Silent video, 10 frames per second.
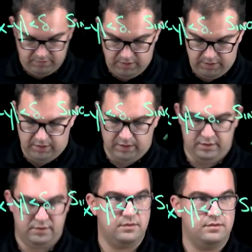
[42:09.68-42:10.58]

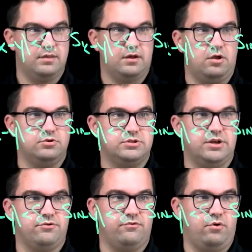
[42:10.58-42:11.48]
the closed
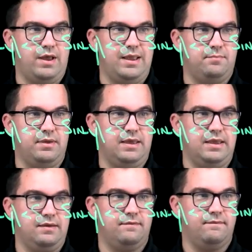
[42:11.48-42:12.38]
interval
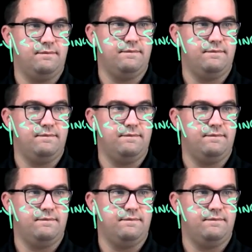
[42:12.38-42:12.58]
AB